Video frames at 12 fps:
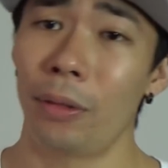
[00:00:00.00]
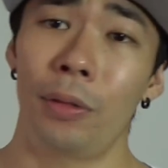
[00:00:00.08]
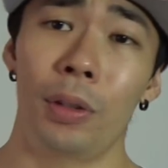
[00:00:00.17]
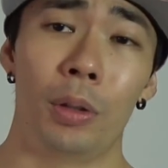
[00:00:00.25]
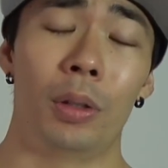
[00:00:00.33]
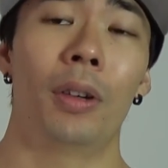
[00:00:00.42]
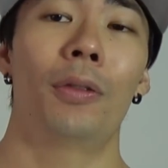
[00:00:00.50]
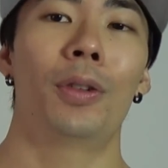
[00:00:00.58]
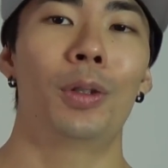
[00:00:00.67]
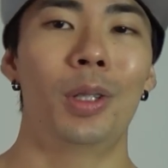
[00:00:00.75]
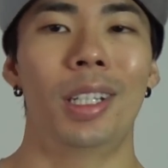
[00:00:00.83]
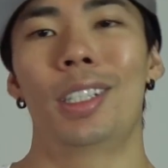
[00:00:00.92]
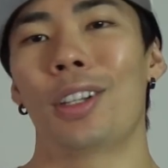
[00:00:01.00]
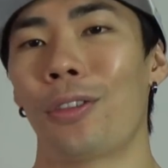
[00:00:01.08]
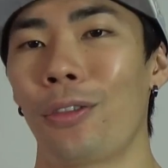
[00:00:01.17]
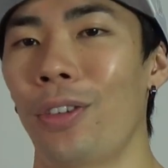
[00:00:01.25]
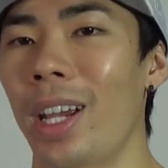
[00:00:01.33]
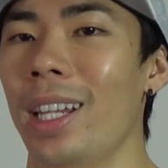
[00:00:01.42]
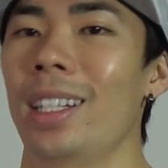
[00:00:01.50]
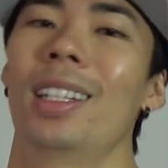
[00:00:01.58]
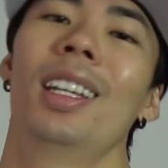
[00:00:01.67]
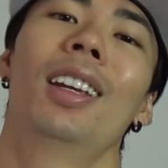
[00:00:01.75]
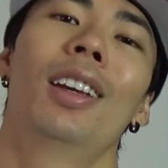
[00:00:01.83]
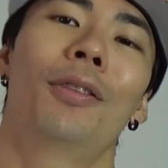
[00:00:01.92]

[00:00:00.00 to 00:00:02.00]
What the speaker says: of food. Food is your friend.